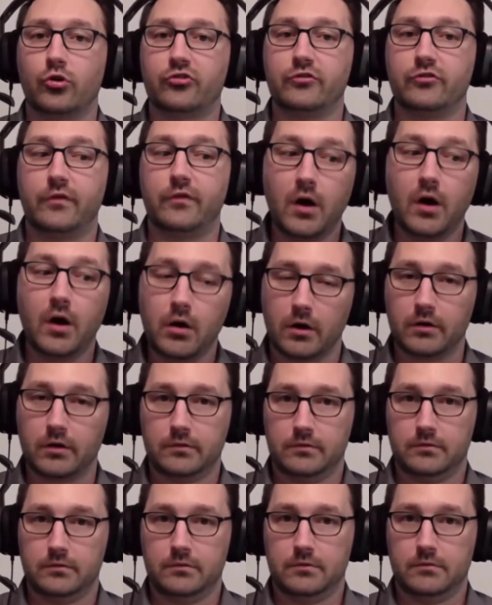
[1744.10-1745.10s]
of art,
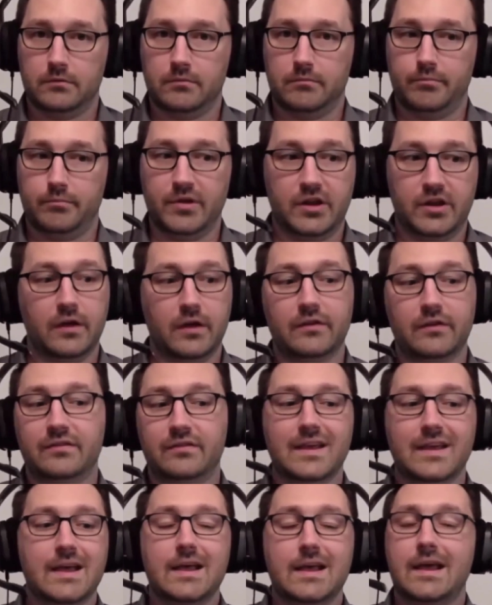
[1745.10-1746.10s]
because
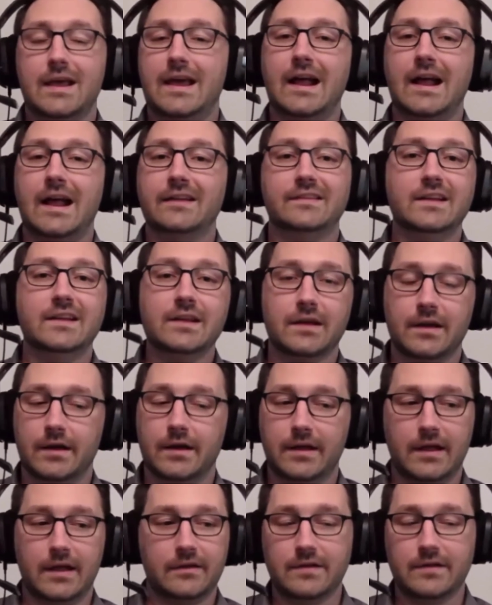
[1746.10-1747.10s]
an idea
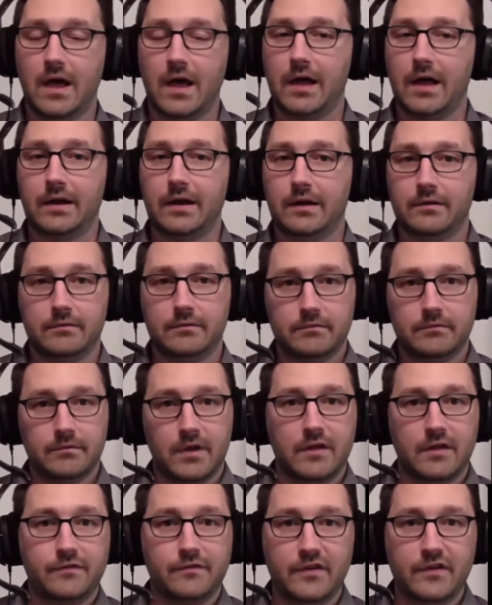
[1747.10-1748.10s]
is not
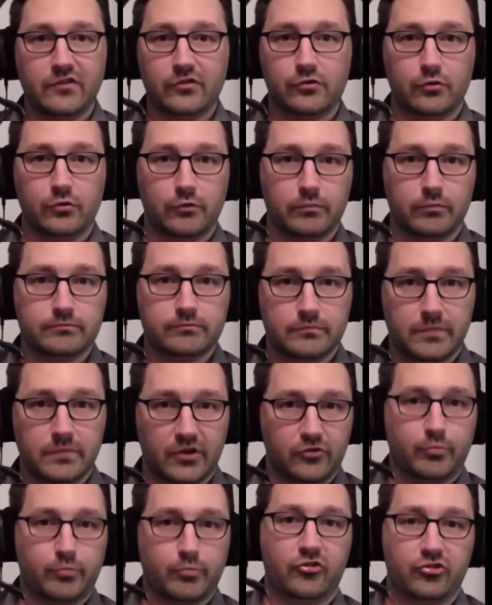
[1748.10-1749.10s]
a physical
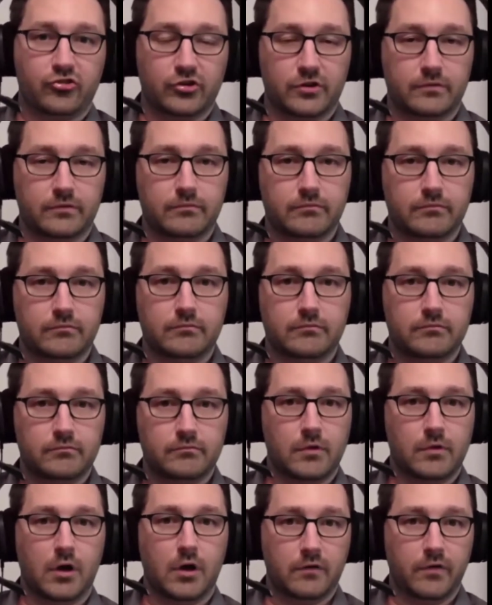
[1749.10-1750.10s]
expression
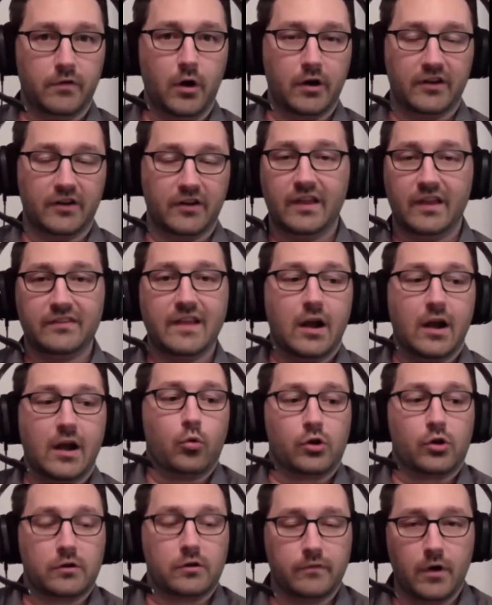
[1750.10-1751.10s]
of art. It's not a
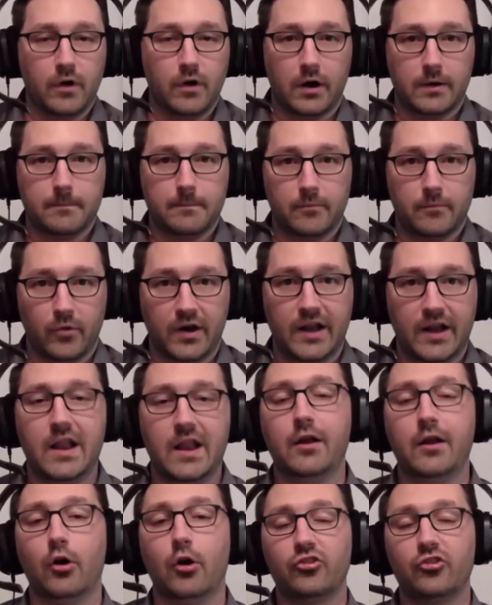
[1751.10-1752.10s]
work of art, right?
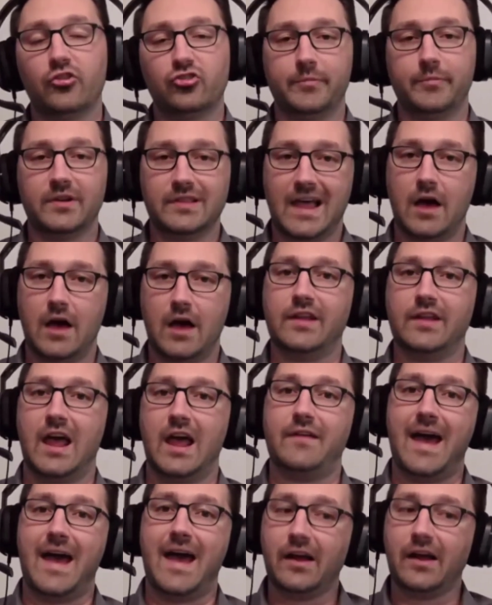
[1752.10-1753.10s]
And artists should be allowed to
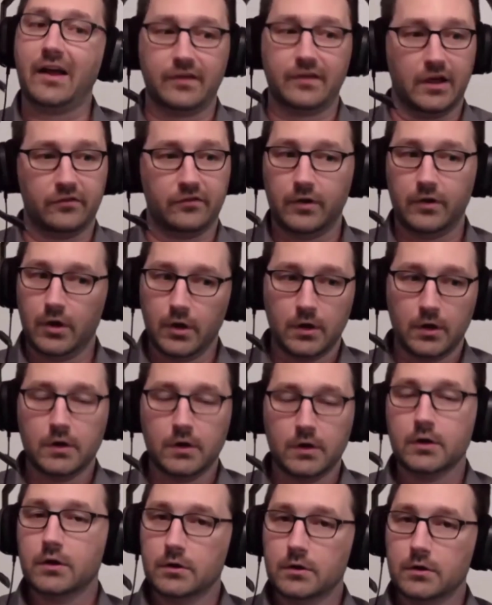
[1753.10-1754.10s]
have access
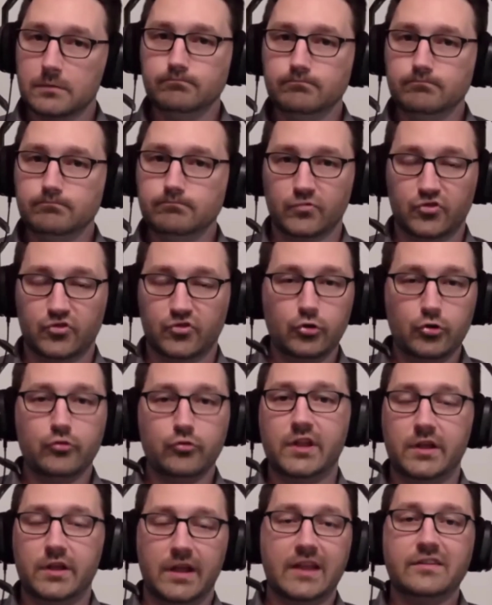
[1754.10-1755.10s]
to
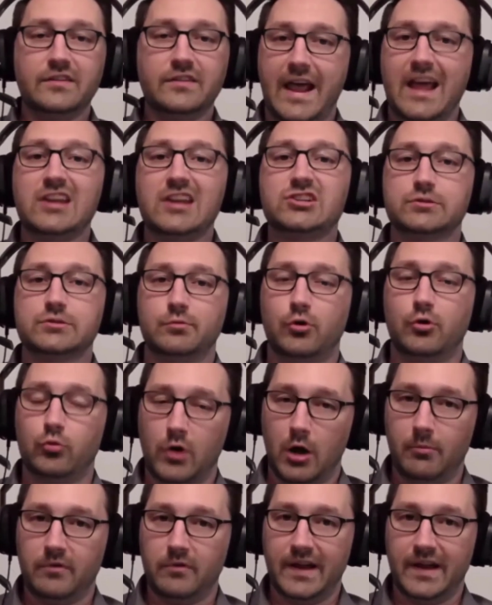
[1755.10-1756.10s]
the intangible
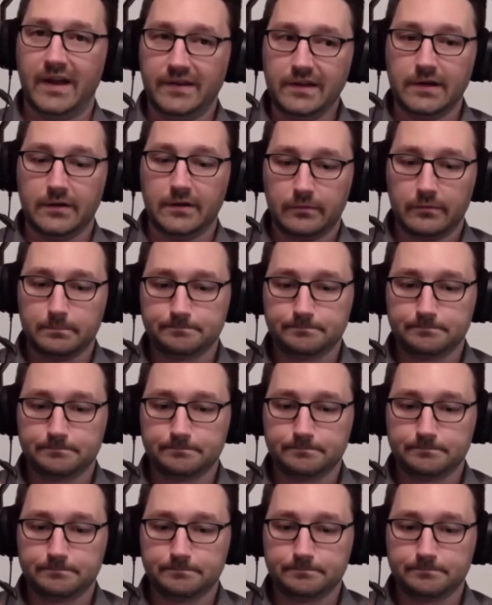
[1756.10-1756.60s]
realm of ideas.